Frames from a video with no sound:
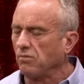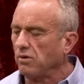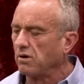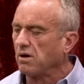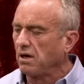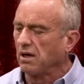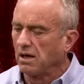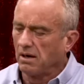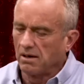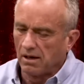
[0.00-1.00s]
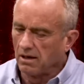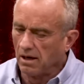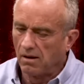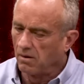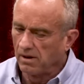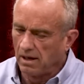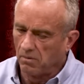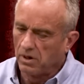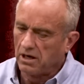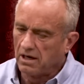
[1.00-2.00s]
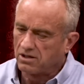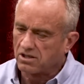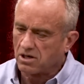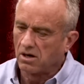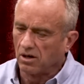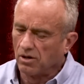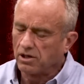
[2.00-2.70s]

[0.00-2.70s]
And we need to start